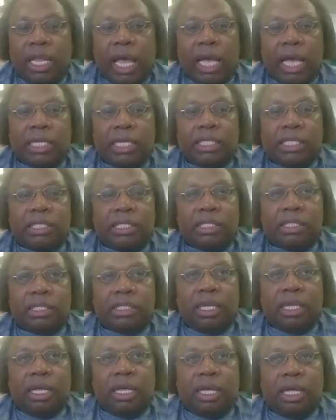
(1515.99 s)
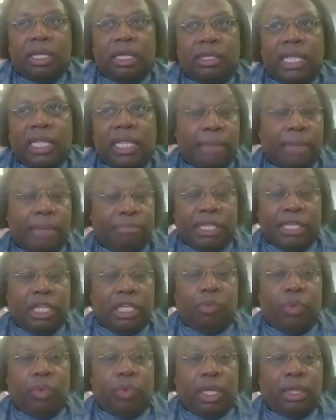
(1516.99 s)
that I'm
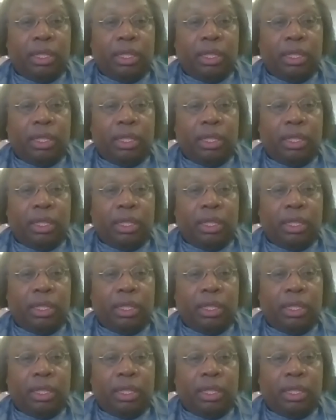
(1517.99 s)
dealing